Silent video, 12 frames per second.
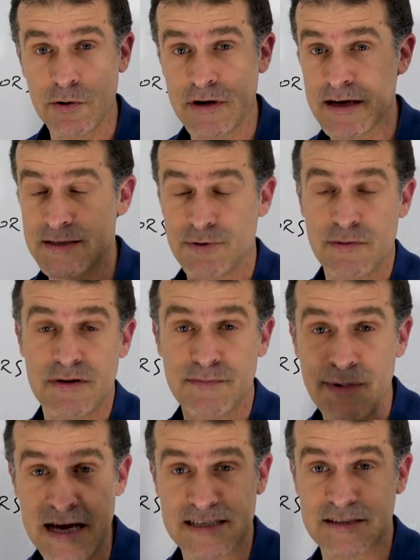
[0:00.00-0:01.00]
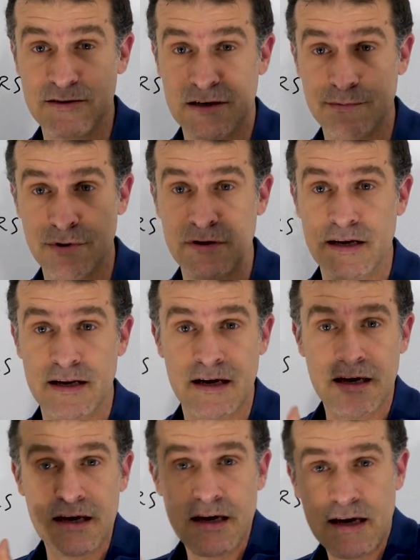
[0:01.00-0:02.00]
coating is probably the best you can put in
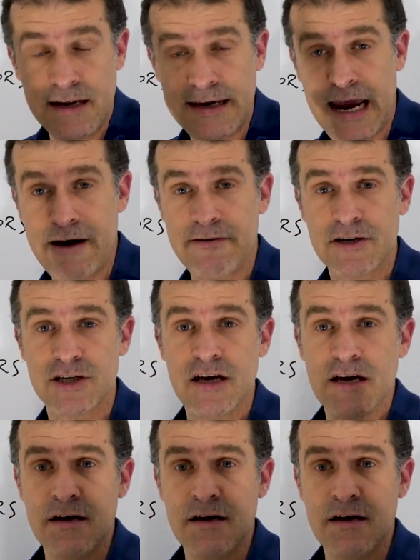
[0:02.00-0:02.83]
a garage